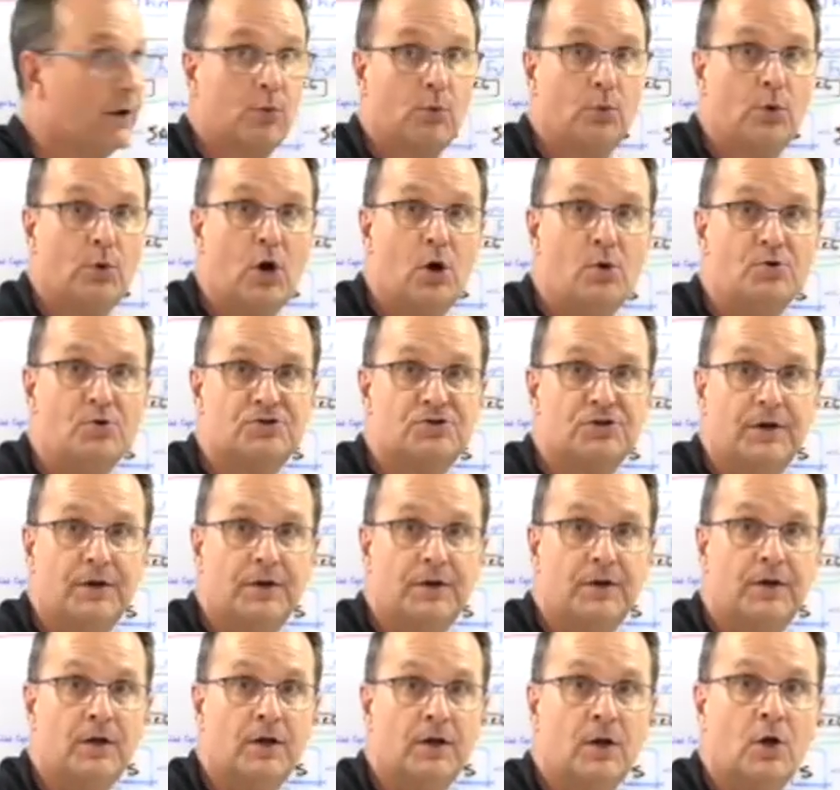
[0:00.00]

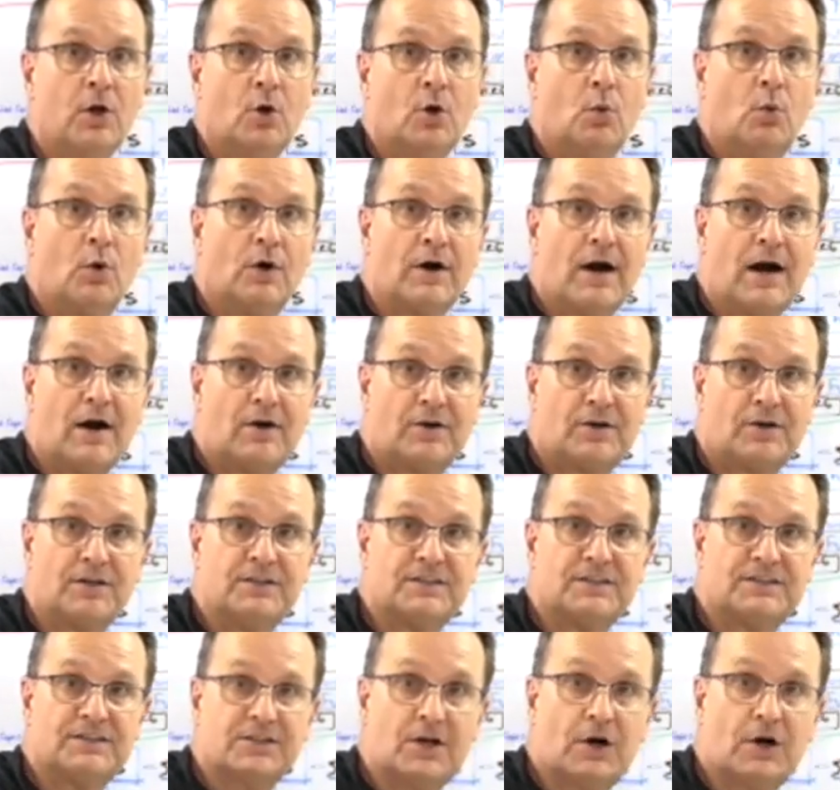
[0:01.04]
erosion were our
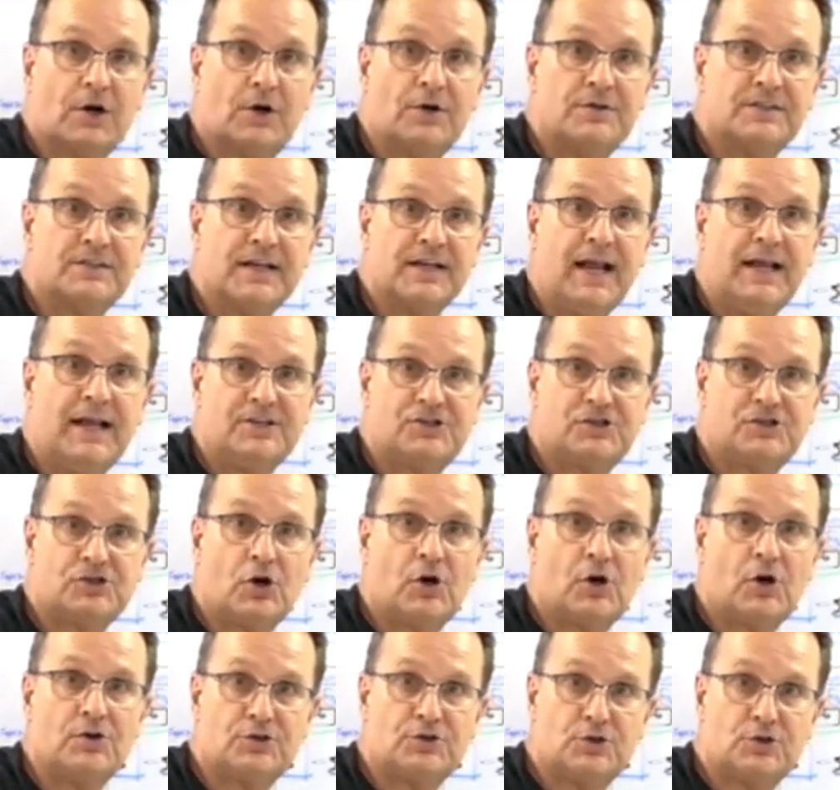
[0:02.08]
concerns at
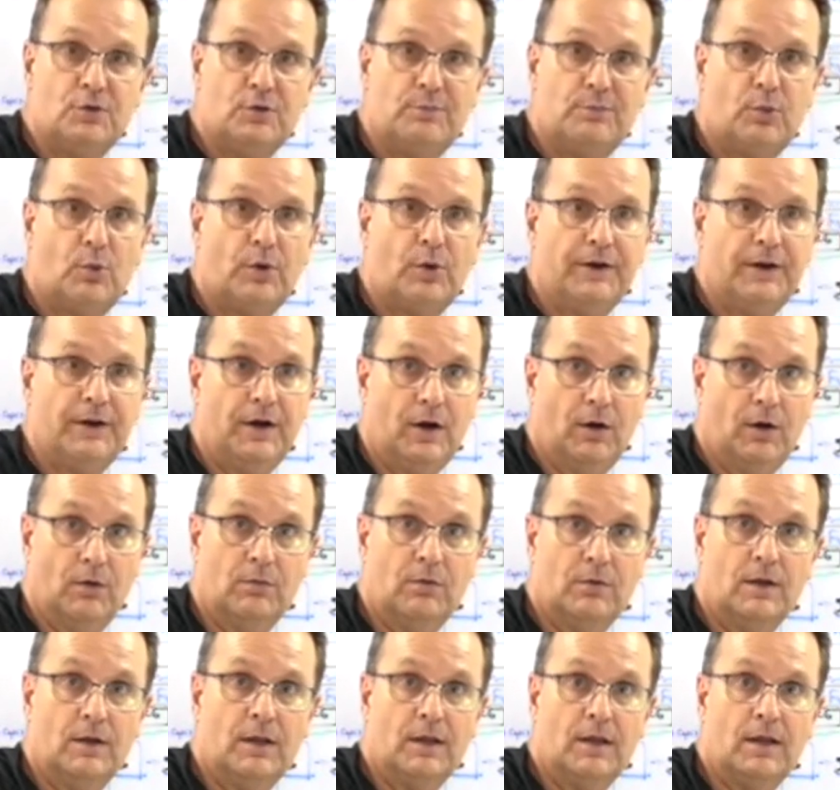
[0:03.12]
churn 2.0,
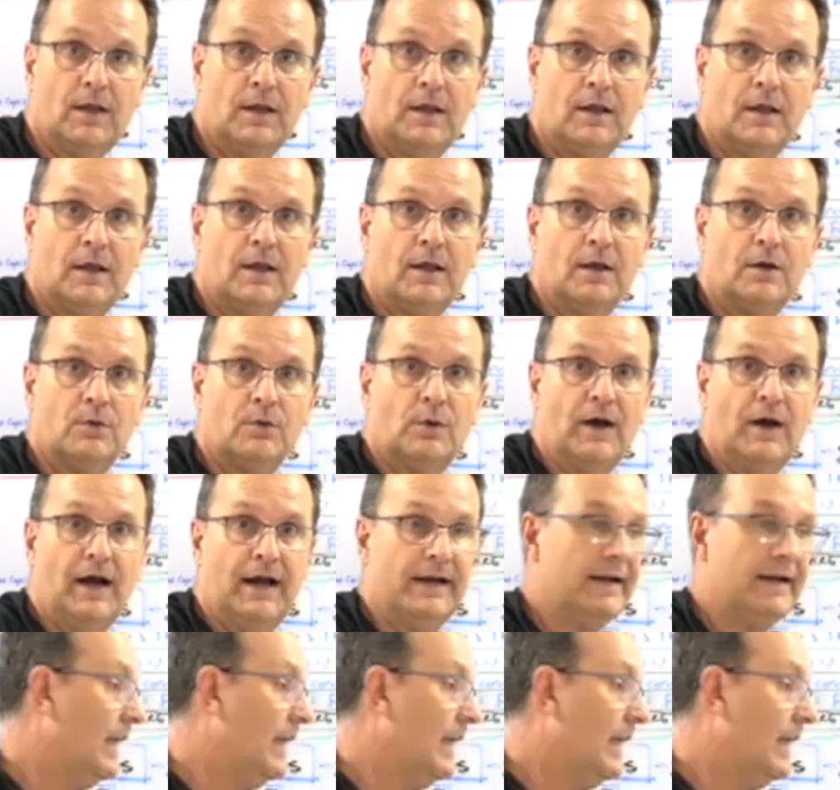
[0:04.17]
right?